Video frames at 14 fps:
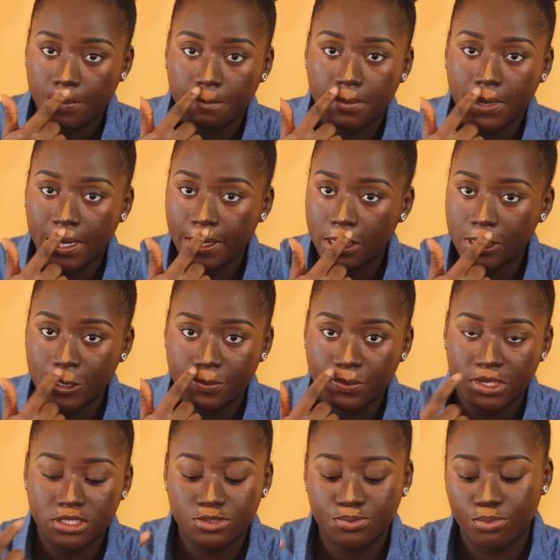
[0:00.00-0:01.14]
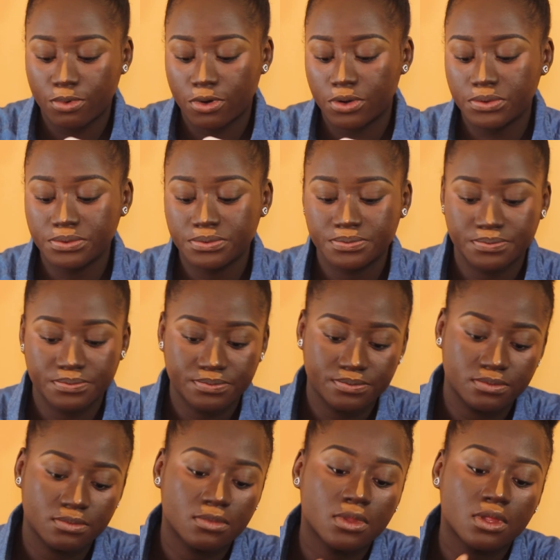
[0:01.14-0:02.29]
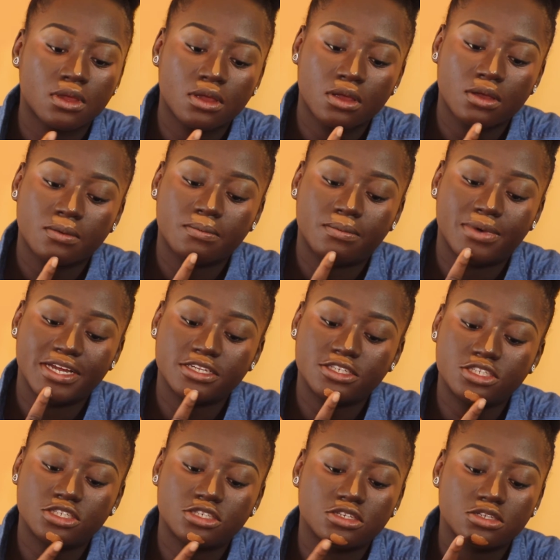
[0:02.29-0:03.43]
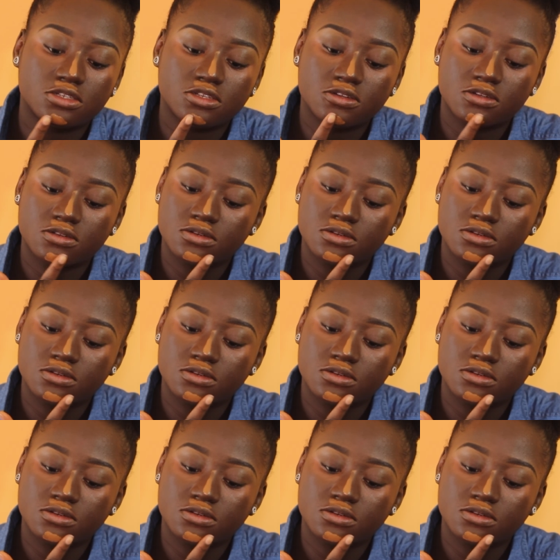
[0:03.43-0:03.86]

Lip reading: My Cupid's bow, my chin.